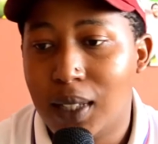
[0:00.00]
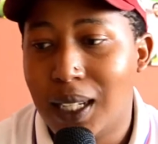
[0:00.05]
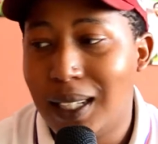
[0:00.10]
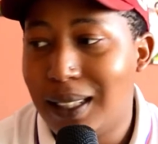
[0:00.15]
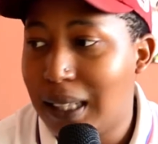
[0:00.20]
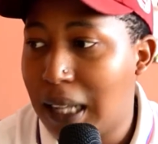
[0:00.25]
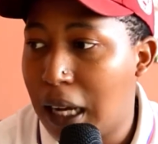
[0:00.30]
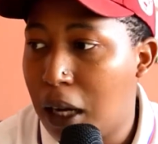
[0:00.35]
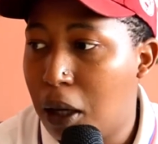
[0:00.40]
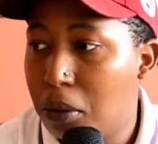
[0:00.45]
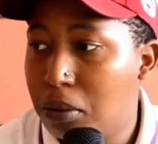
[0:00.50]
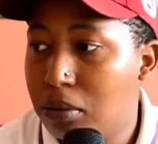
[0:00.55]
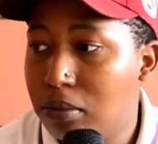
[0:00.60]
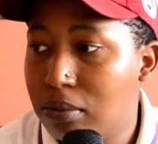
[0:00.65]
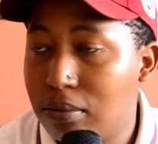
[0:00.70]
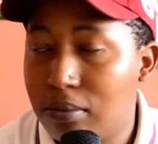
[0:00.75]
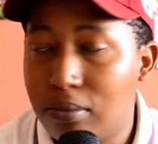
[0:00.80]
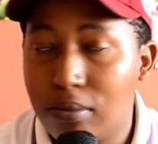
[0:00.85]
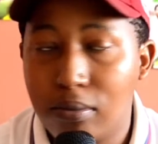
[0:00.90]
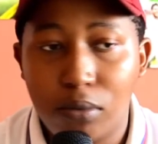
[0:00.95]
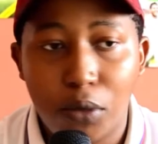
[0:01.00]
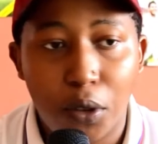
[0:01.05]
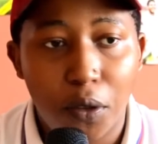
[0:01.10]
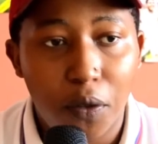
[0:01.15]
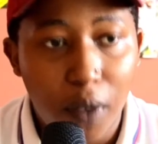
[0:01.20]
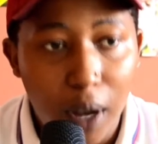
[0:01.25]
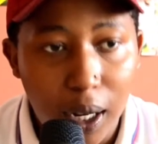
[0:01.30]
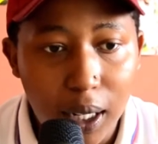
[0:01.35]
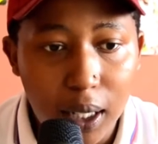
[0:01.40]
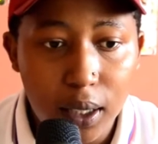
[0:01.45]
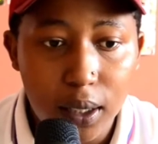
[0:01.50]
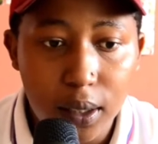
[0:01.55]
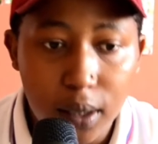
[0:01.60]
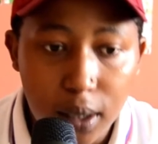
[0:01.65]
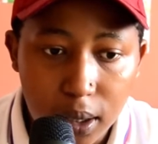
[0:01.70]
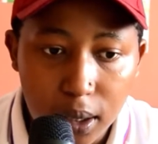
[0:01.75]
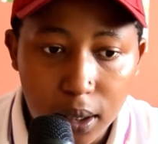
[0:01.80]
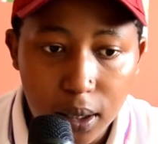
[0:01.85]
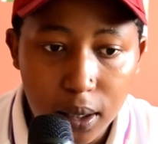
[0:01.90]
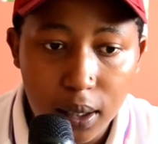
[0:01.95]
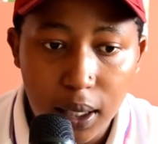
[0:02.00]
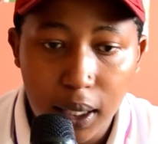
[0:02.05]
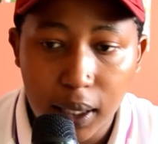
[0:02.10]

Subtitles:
And now you finally see